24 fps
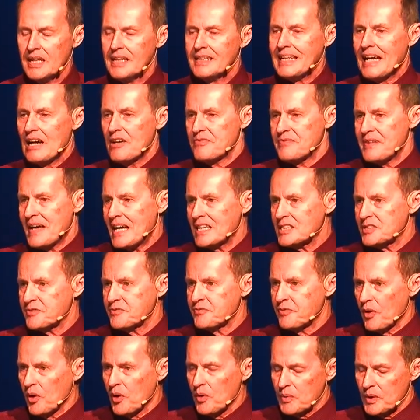Now, fast
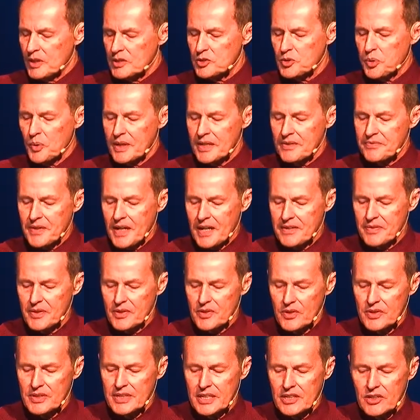forward
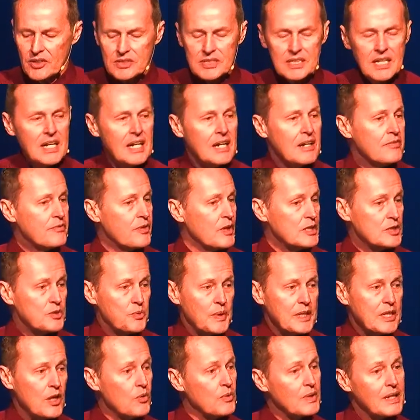2,500 years, friends,
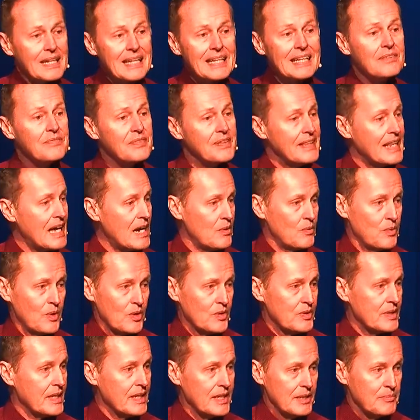we don't live in that
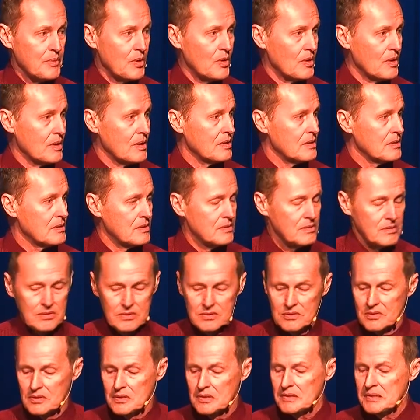world anymore.
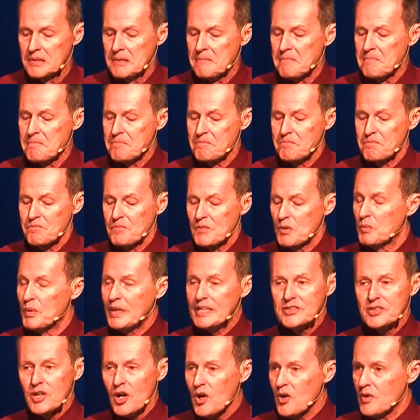We
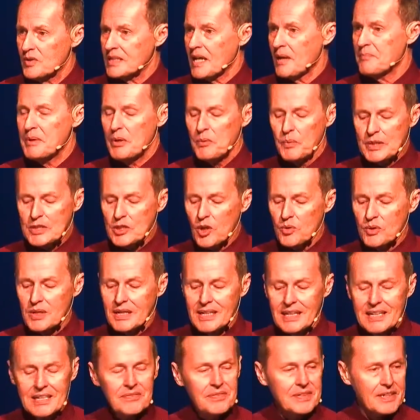don't. I mean, we don't
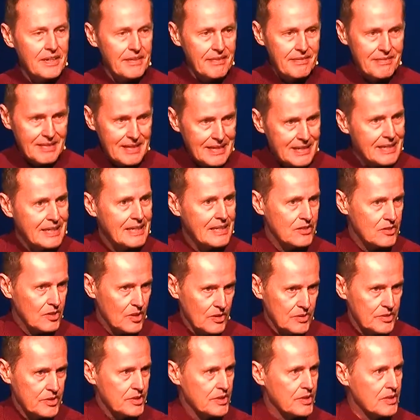live in a thinking
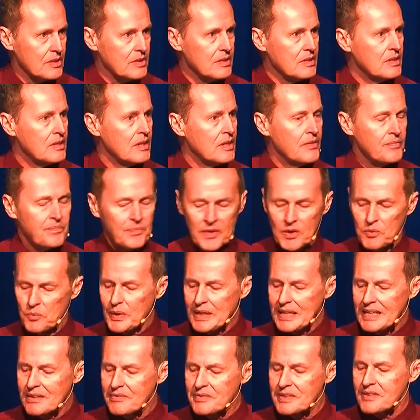culture.
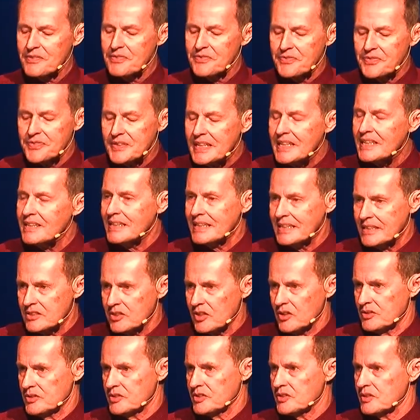We live in a feeling
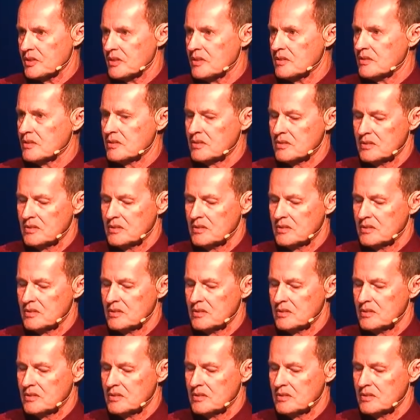culture.